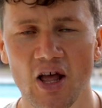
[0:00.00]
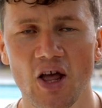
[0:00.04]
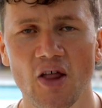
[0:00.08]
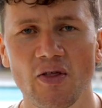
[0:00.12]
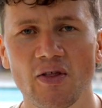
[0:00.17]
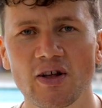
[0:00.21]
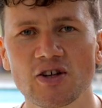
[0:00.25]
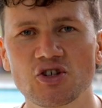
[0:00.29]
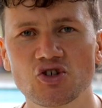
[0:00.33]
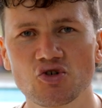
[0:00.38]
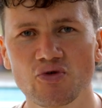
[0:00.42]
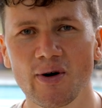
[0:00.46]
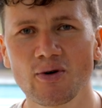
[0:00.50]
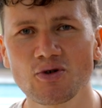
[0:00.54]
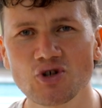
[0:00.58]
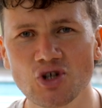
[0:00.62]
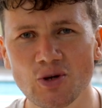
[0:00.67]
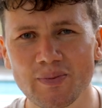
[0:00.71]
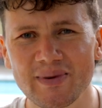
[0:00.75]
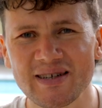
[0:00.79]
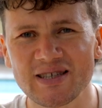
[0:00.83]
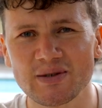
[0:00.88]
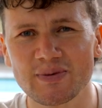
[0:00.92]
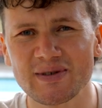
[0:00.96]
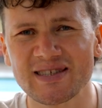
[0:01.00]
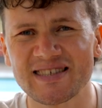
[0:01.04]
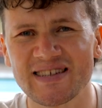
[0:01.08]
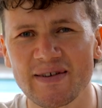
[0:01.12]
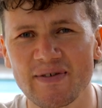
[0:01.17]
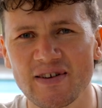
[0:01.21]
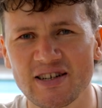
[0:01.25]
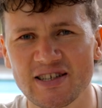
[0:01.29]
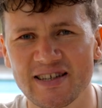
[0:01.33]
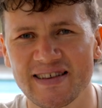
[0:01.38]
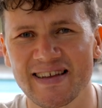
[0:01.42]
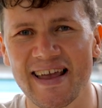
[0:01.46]
The drill should be
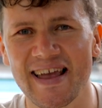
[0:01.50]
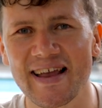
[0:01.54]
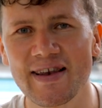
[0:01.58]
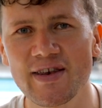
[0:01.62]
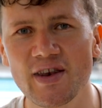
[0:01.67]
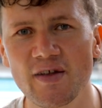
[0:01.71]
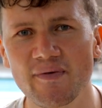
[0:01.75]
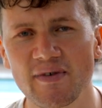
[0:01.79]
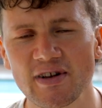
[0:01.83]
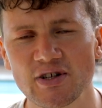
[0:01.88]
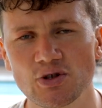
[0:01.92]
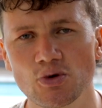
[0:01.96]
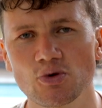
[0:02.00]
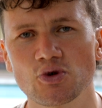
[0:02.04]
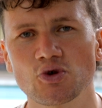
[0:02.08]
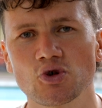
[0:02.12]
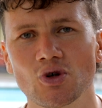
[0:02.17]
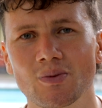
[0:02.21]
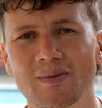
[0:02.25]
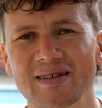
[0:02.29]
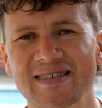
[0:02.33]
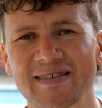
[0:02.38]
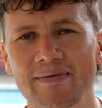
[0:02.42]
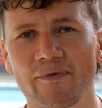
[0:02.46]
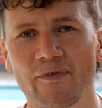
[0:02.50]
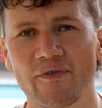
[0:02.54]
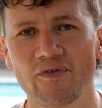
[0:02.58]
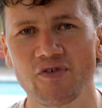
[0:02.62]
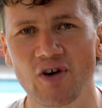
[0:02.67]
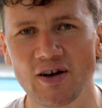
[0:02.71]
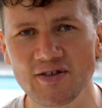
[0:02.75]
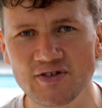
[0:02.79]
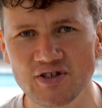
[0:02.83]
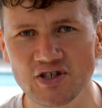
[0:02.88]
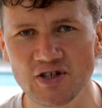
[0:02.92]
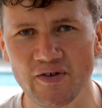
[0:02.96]
specific to the individual swimmers in
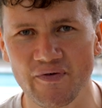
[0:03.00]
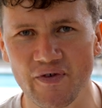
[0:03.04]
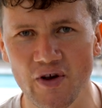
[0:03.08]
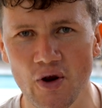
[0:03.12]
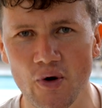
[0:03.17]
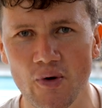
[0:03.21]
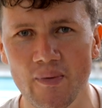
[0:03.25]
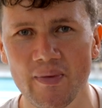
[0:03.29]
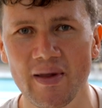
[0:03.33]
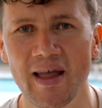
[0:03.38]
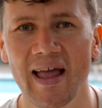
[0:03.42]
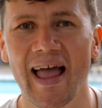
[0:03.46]
front of you,